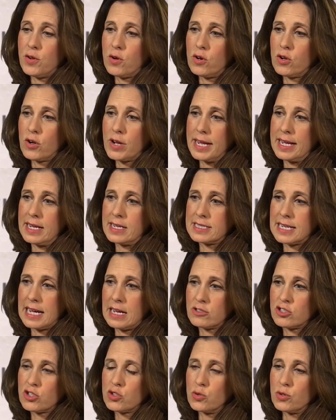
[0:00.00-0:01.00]
you're looking at
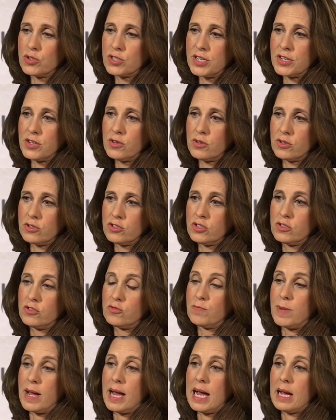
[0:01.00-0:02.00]
outsourcing, you can
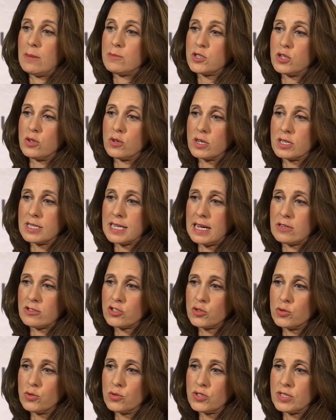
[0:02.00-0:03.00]
perhaps look at
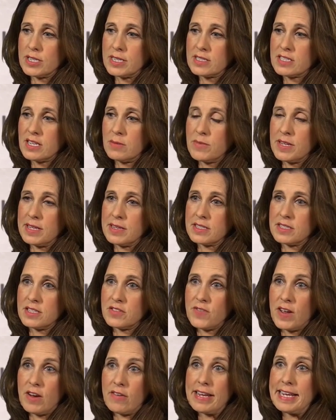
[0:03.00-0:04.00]
outsourcing something that
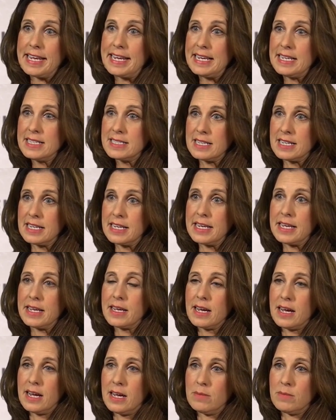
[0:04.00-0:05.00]
is very
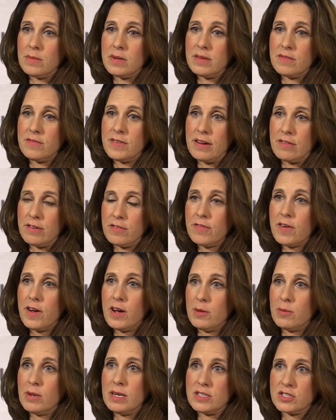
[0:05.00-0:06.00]
easily
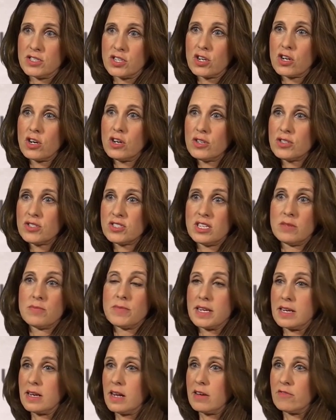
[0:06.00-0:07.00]
verifiable as to cost,
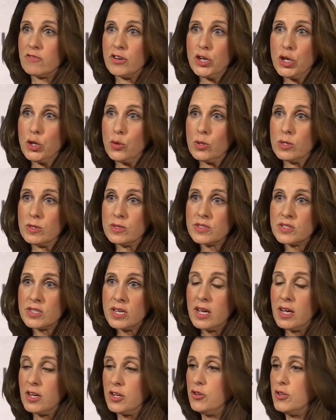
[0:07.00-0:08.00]
something like renewals.
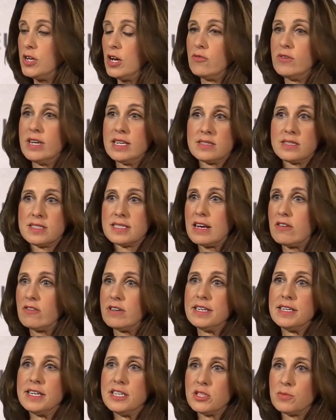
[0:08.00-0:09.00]
You don't
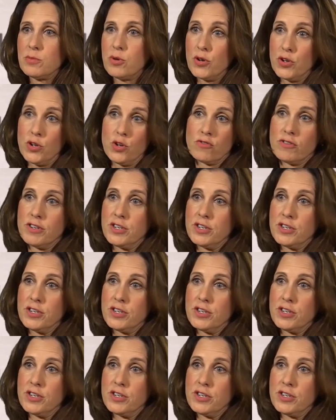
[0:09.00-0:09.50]
necessarily need to put your